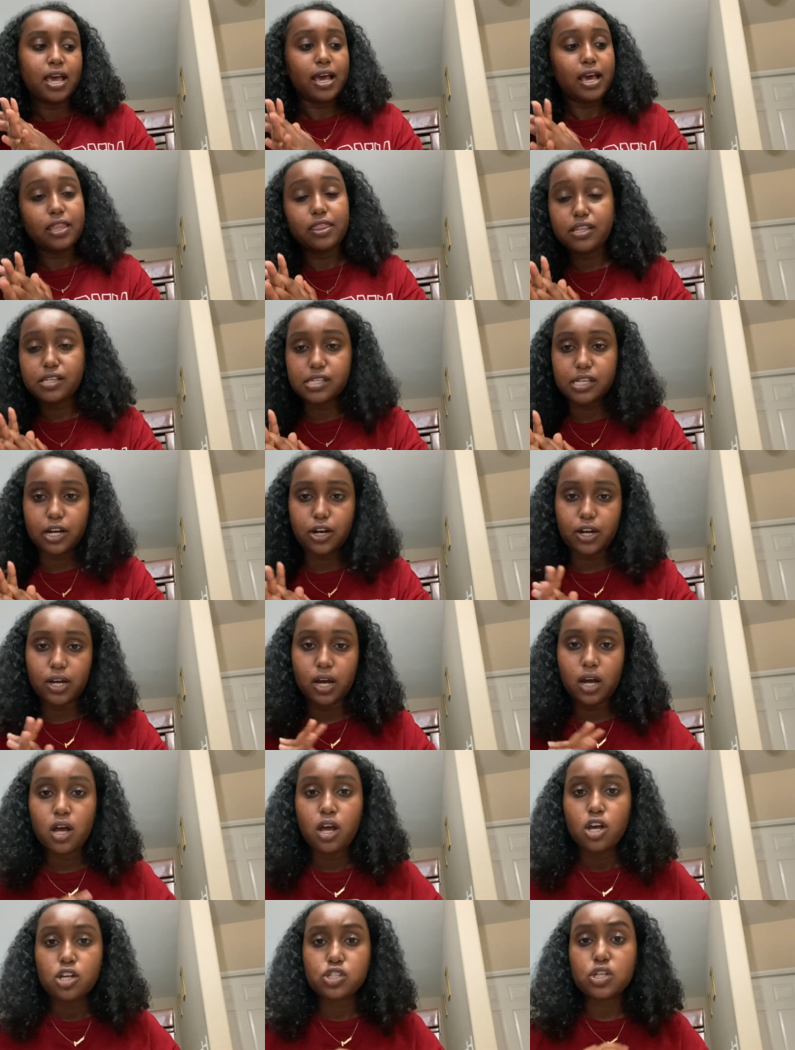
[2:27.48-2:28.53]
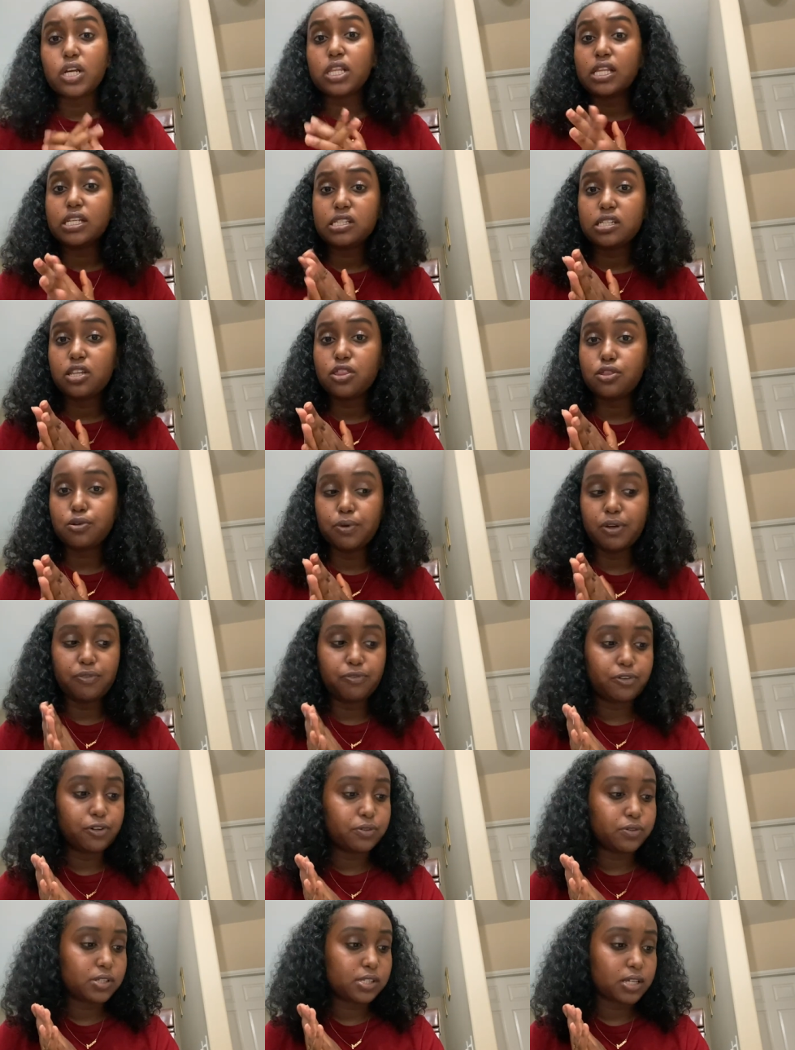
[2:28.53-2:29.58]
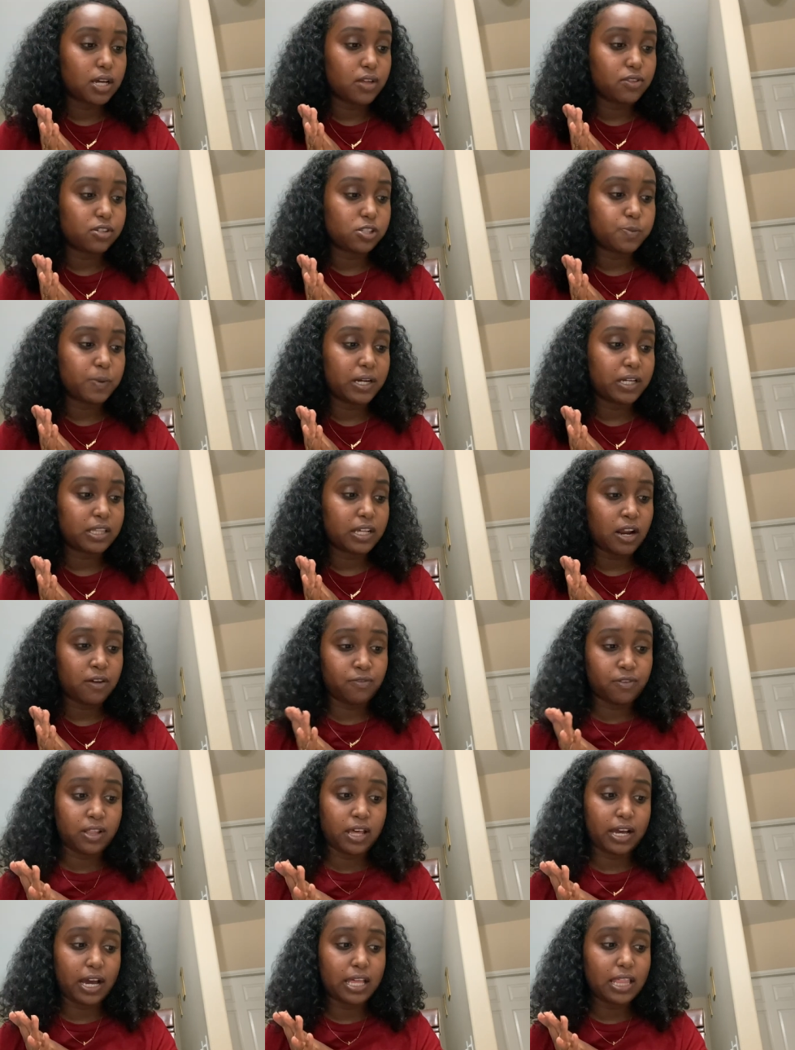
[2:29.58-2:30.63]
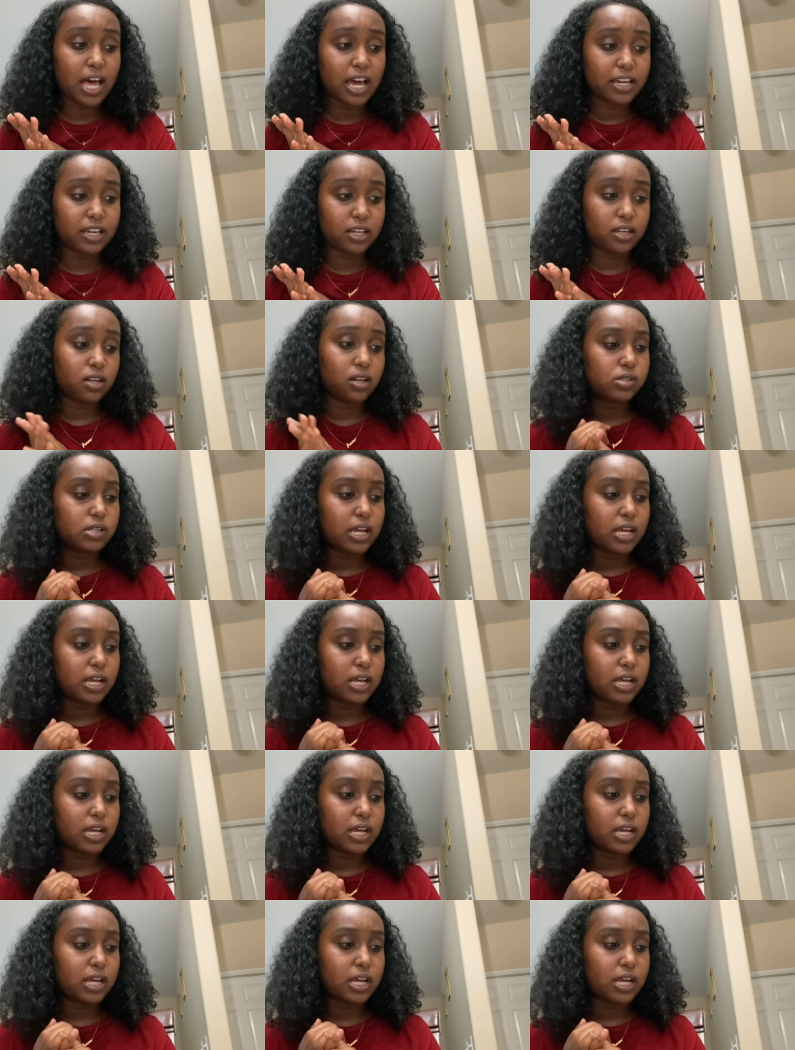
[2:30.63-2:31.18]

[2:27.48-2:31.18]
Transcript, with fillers: in this area. So I listed three fruits of the spirit that I feel like I lack in.